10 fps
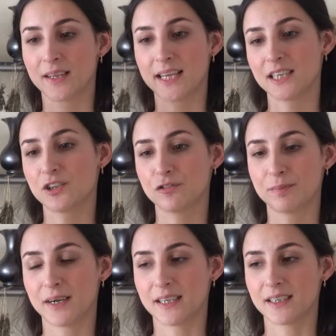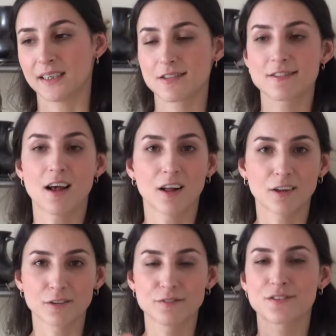any of my
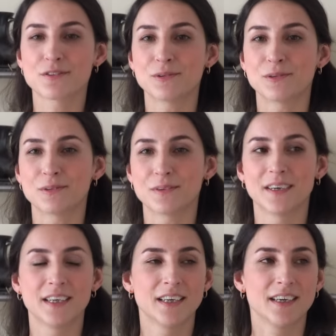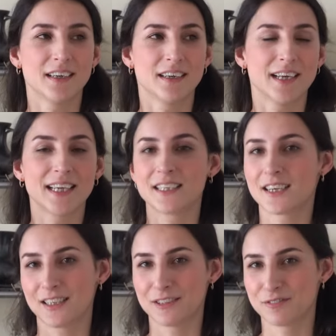salves or any
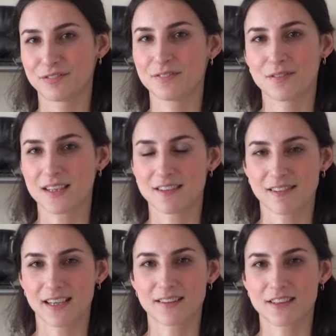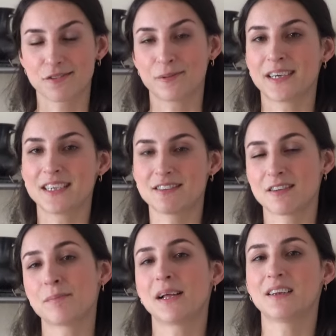kind of things like this where I need to
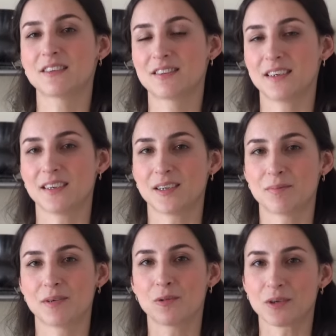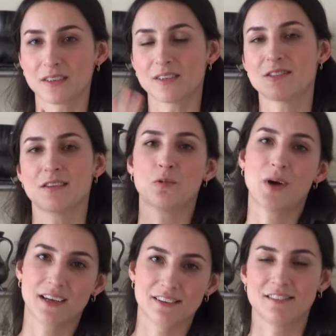melt oils and
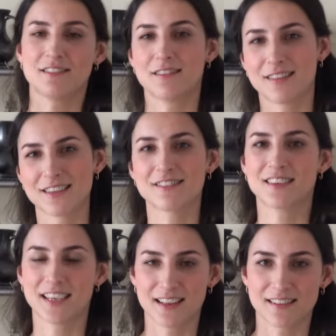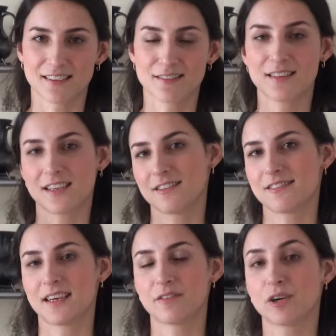waxes and things together, and things
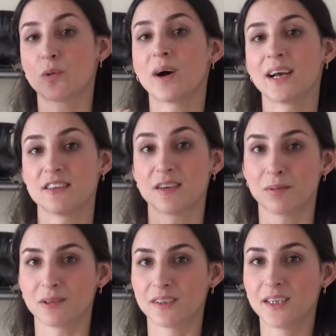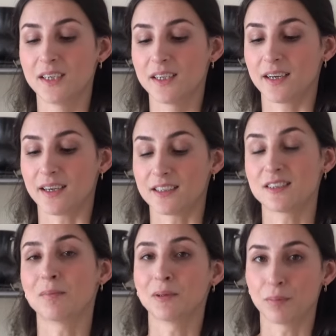that require a
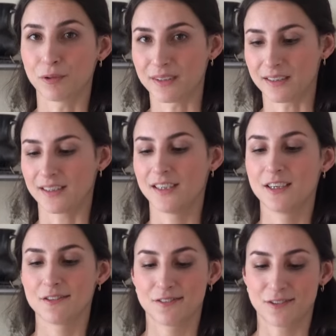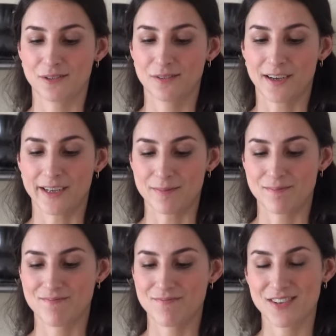double boiler. So
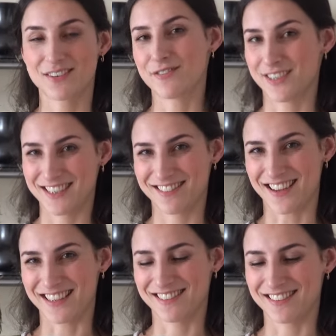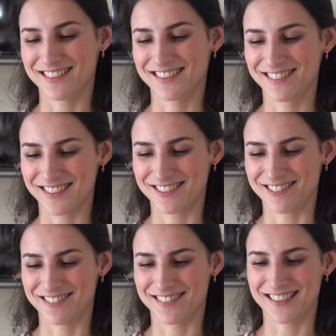I'm very, very excited to
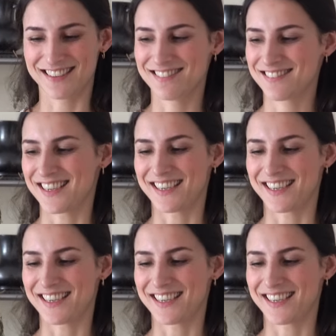use this.